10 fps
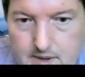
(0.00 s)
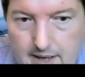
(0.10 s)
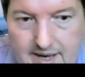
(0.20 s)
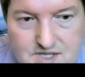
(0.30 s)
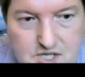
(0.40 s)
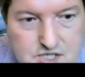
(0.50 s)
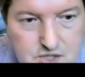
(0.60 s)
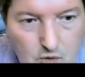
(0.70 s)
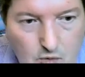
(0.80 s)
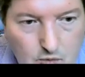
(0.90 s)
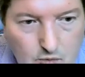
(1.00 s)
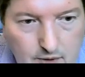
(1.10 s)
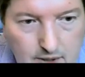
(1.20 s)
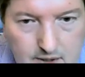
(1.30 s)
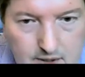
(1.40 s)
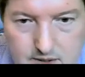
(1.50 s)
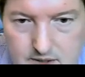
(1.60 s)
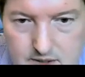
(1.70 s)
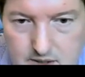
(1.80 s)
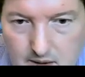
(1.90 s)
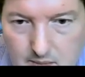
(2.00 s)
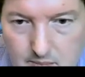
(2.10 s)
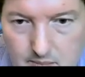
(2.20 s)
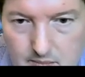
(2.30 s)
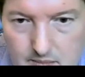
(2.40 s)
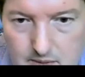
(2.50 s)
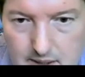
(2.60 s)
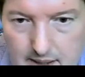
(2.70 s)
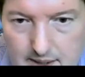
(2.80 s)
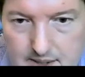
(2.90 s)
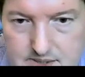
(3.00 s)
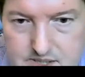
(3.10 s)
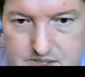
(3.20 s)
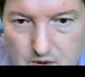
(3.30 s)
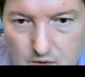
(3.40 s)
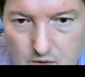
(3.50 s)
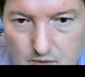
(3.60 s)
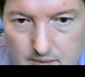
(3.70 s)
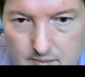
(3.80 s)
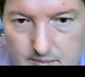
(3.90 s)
And it's a solvent. Yeah, it's a solvent.